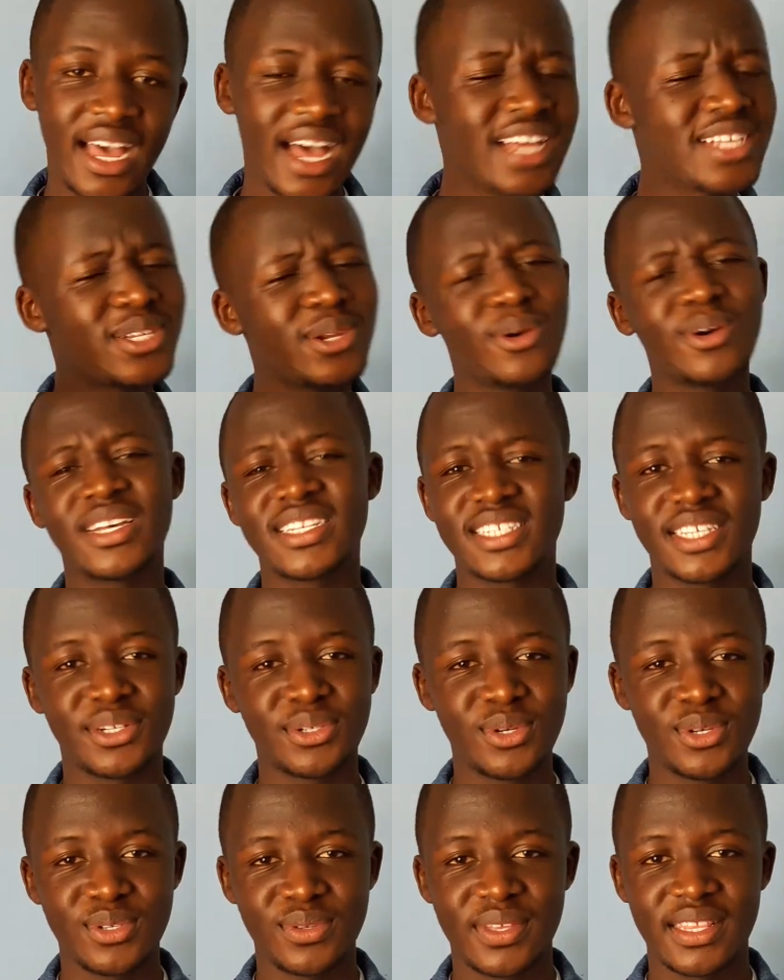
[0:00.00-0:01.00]
As long as
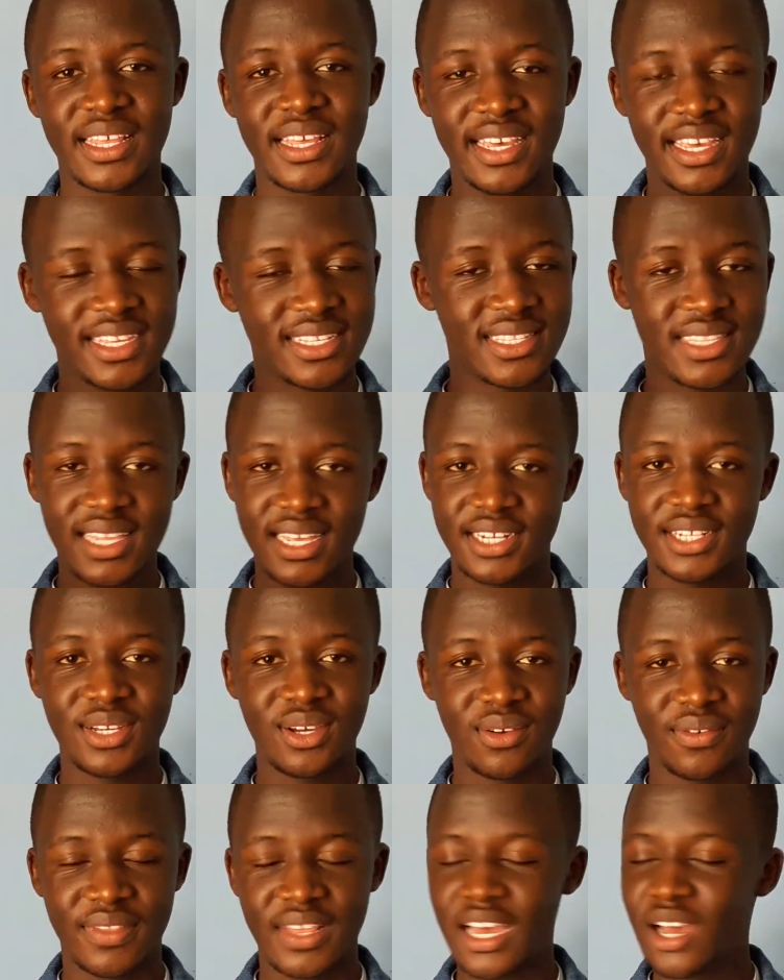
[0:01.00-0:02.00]
it goes with the
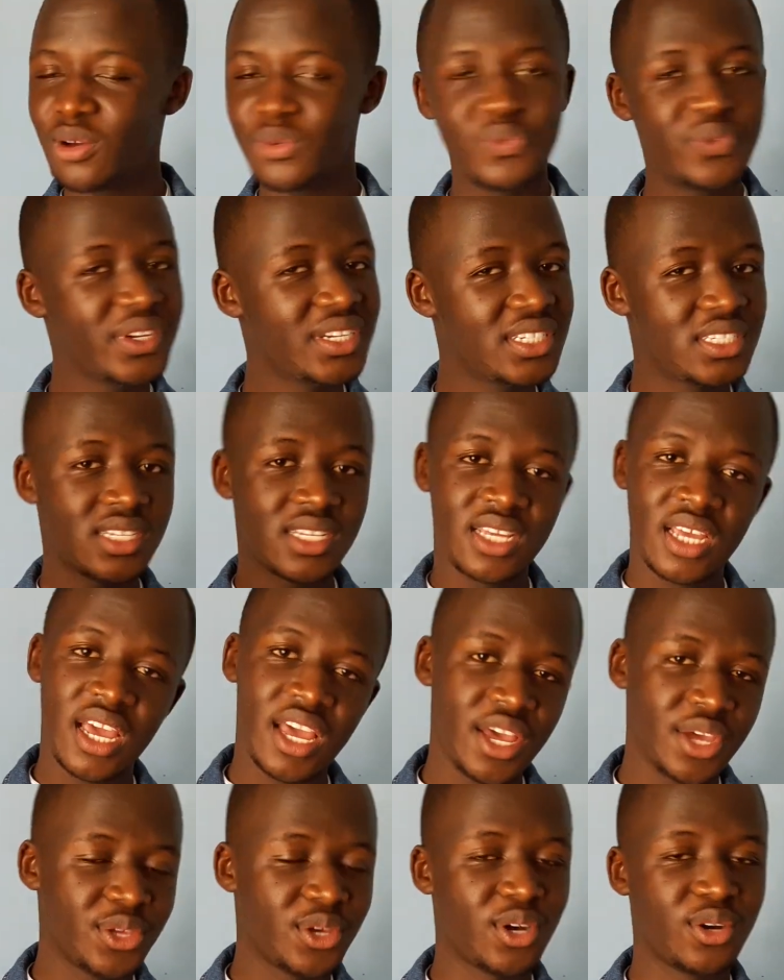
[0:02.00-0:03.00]
aesthetic of the outfit,
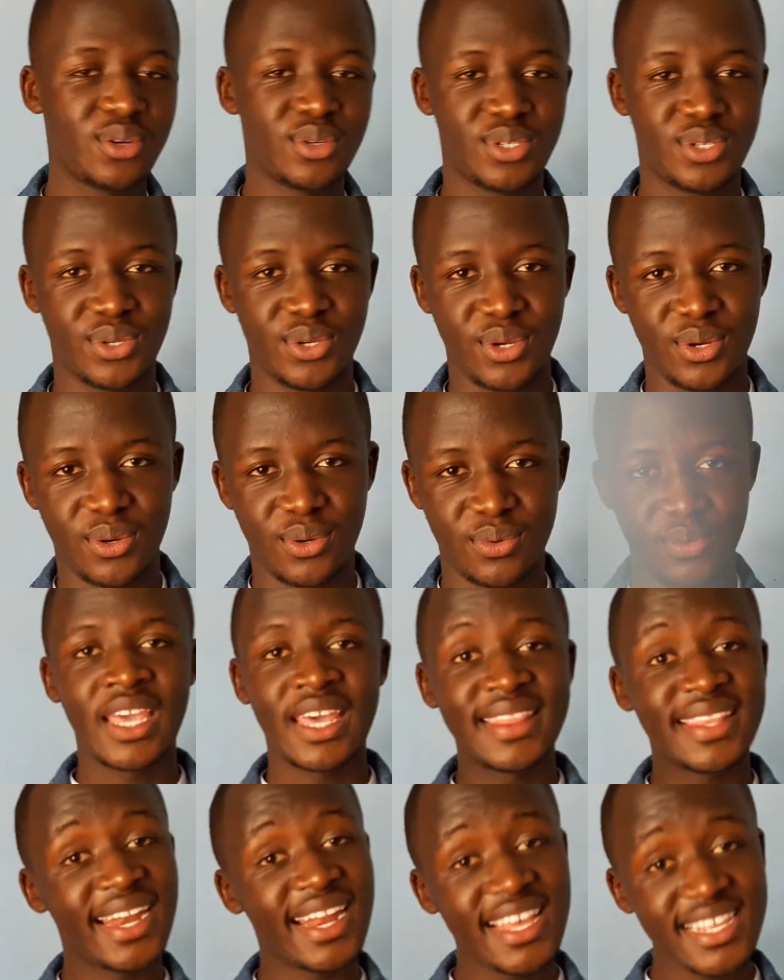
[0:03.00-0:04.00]
you're good to go.
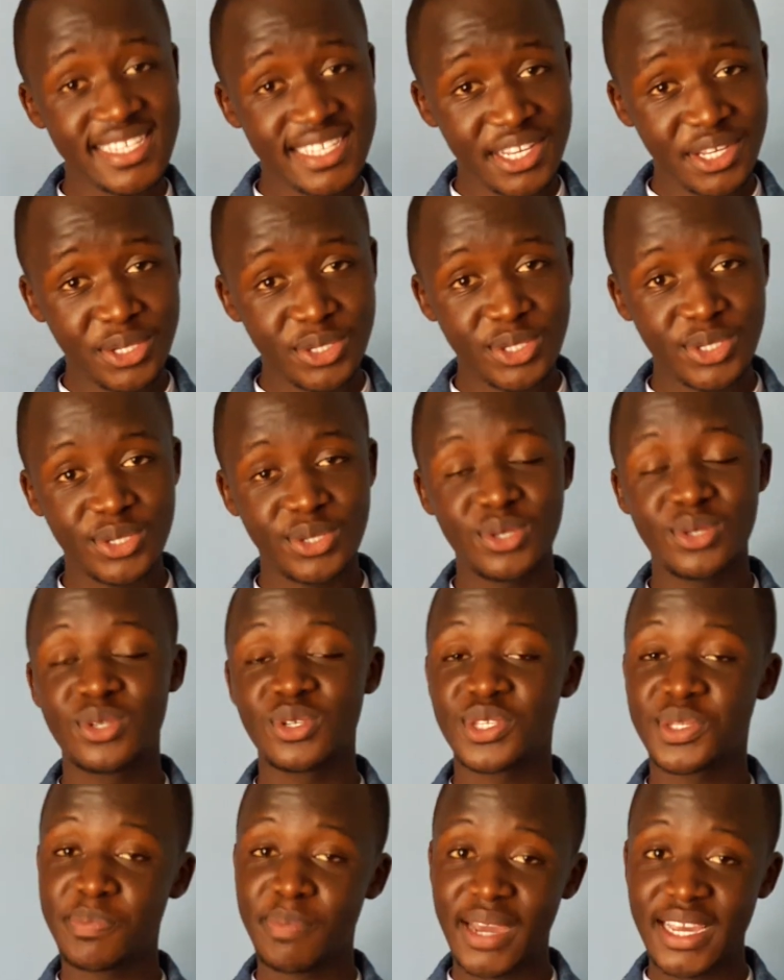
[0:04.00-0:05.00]
And the last thing you should do
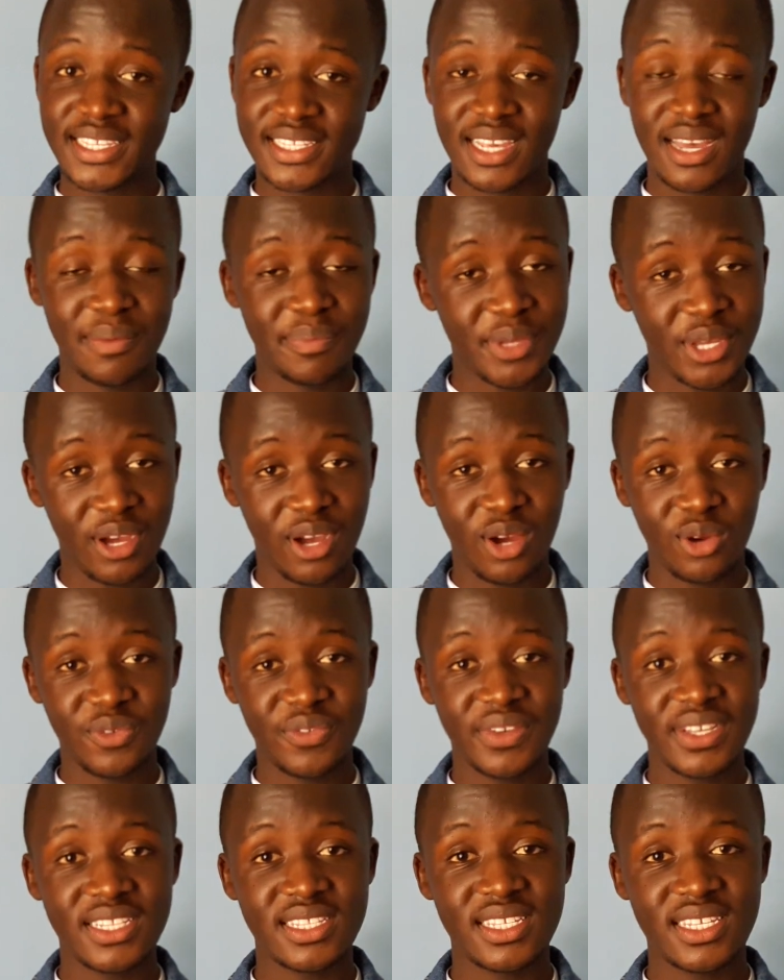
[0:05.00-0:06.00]
to spice up your
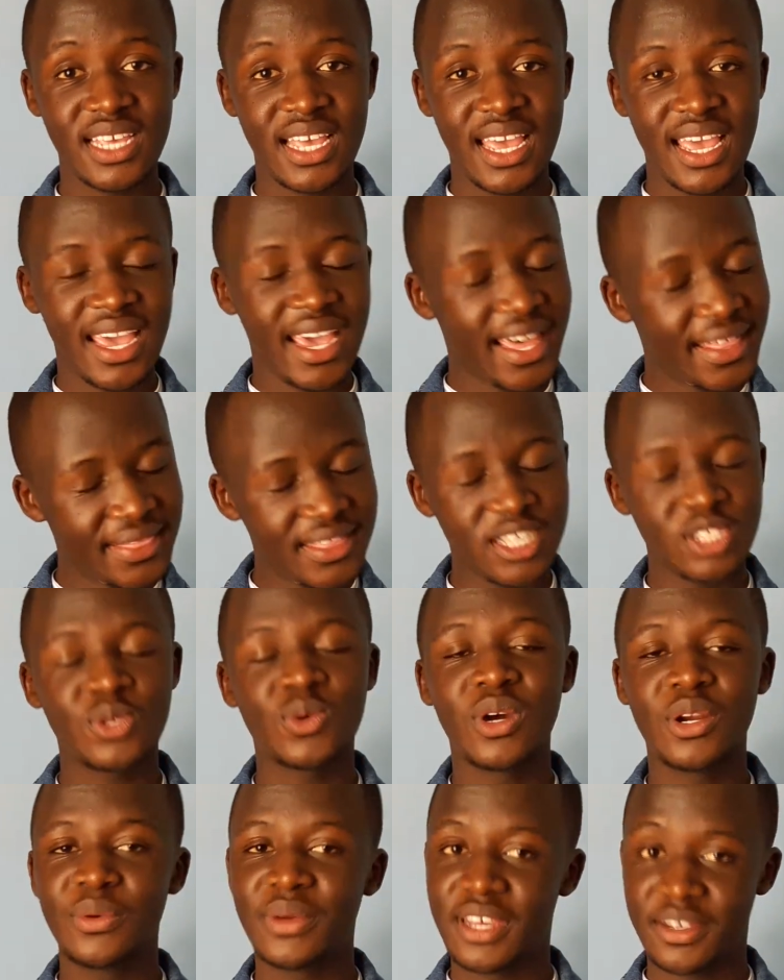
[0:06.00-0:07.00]
outfits, and this
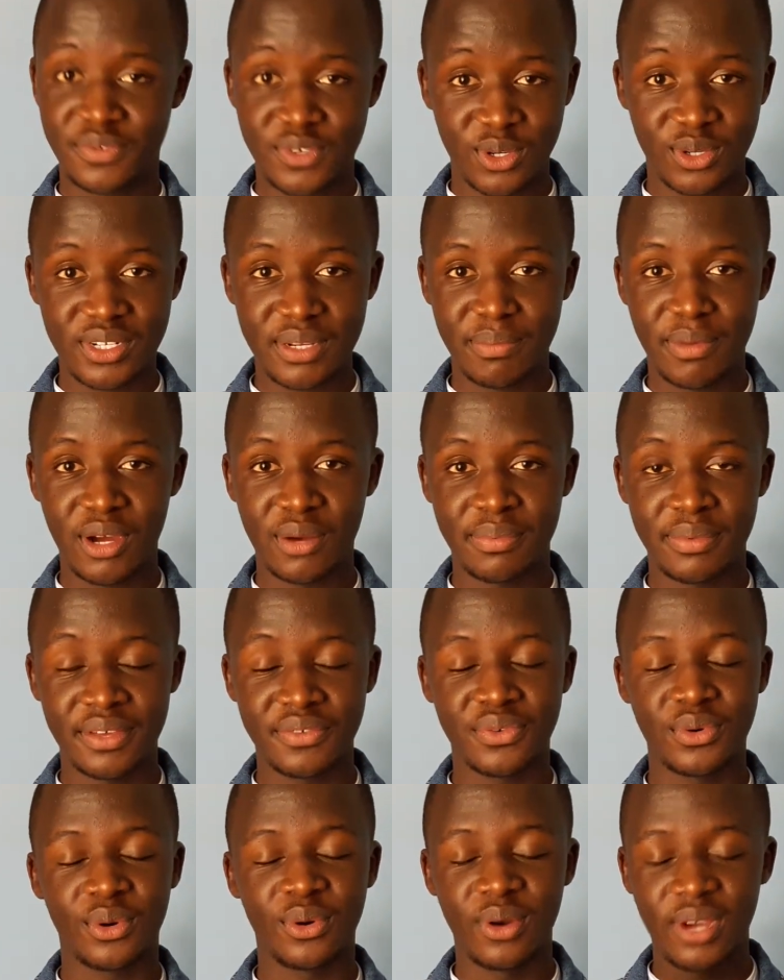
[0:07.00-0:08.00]
one we have talked about
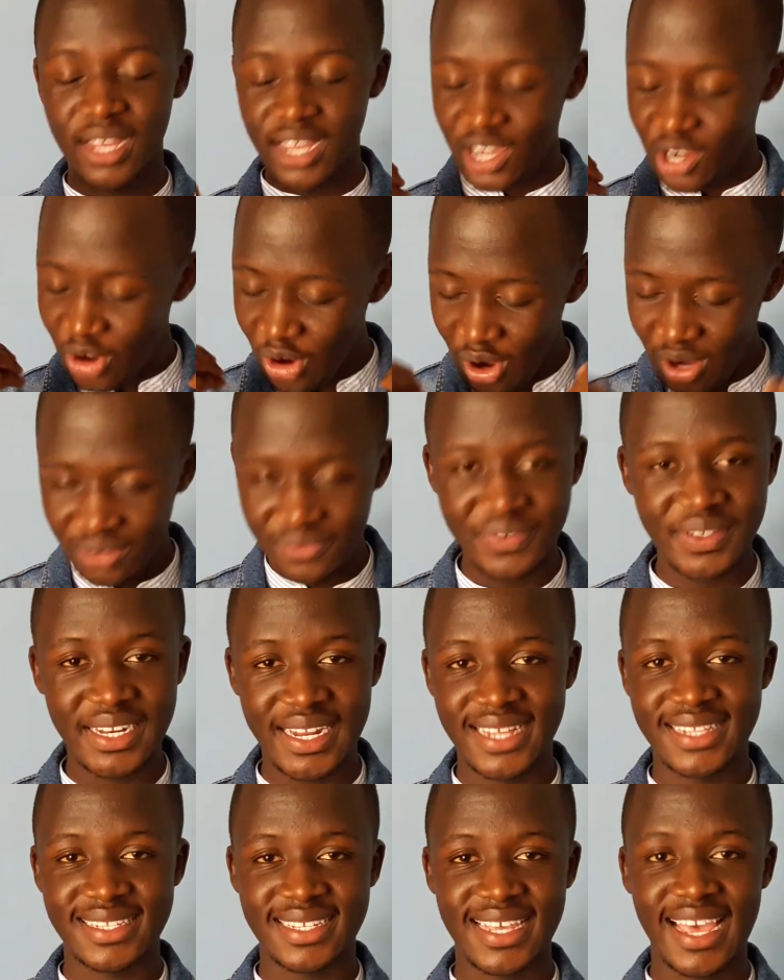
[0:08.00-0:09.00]
before,
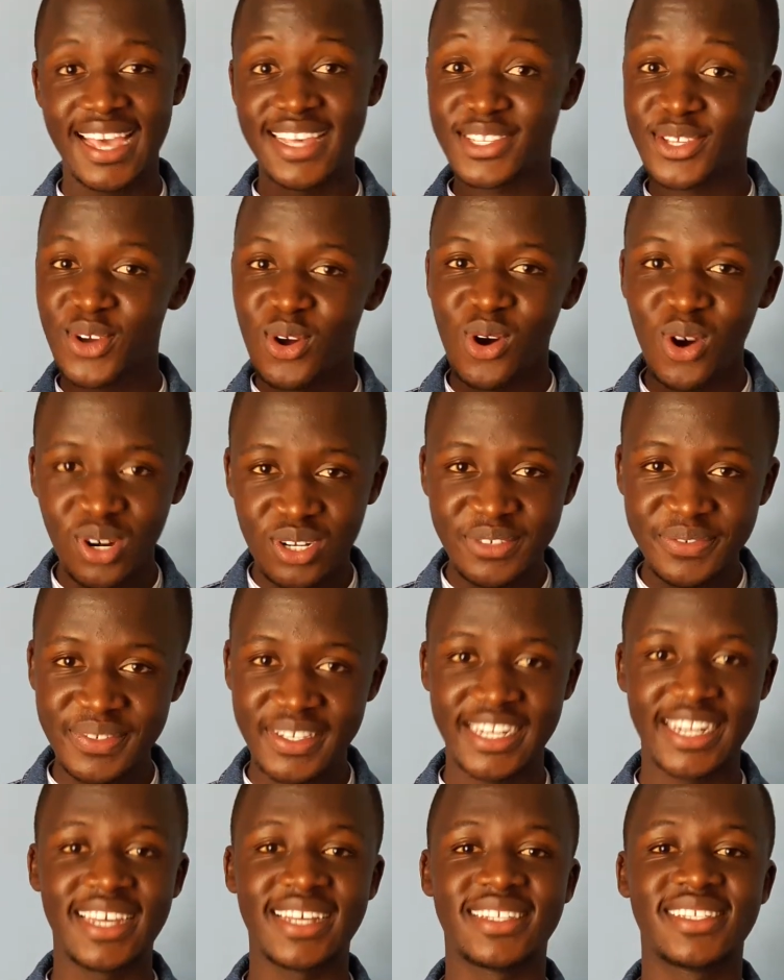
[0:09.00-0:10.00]
confidence, guys.
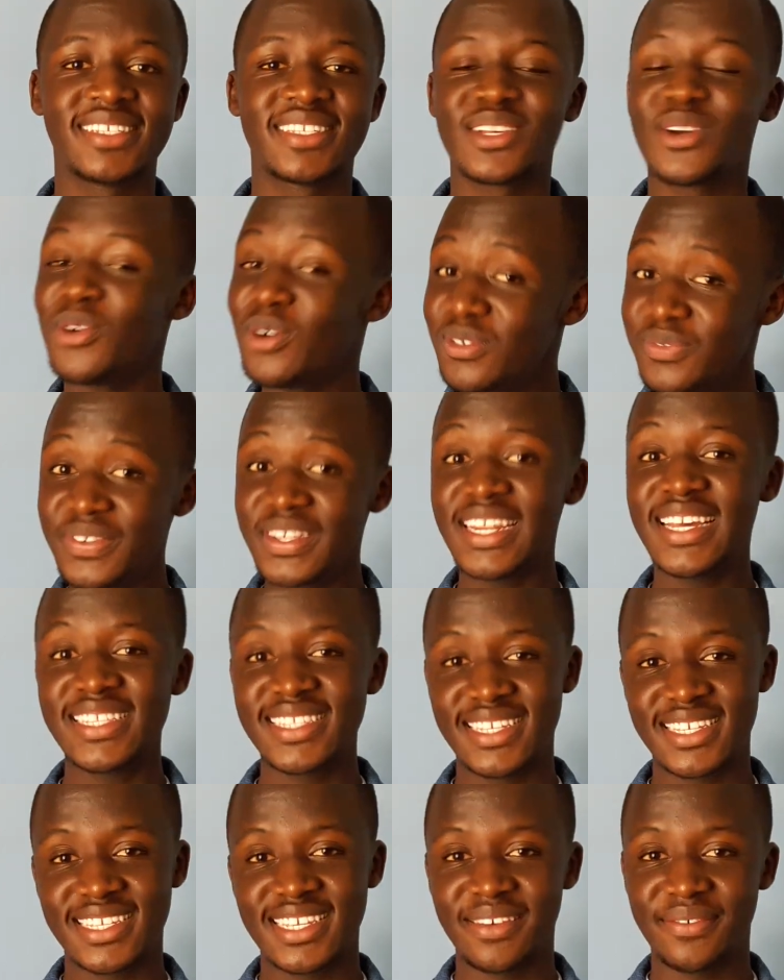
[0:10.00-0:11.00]
Confidence.
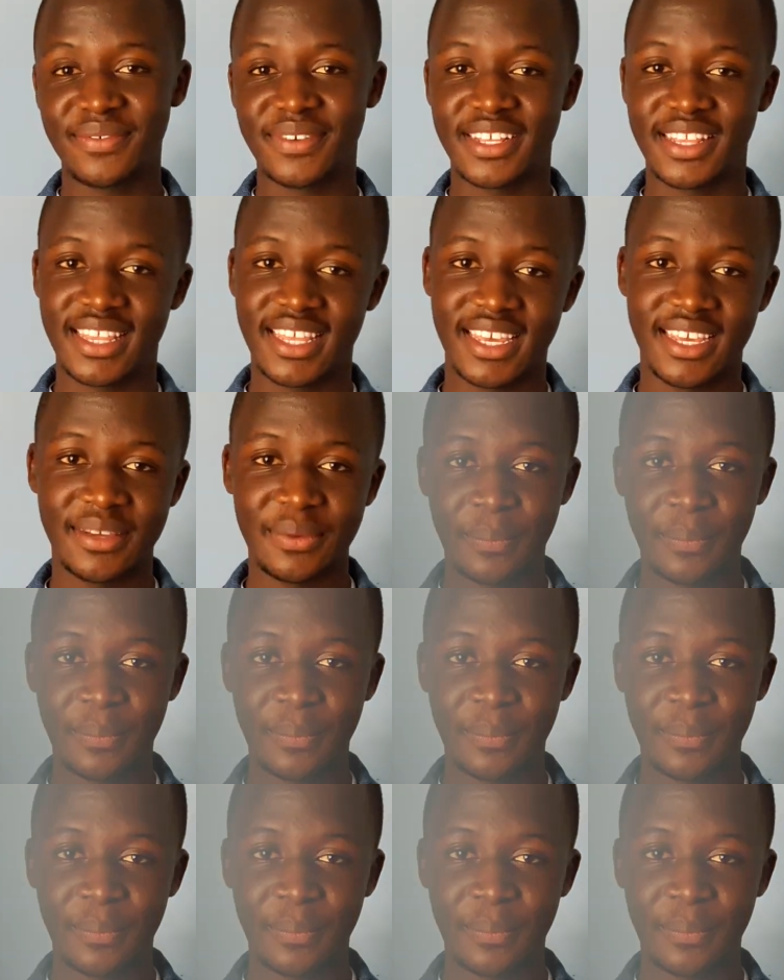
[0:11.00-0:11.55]
Confidence is everything.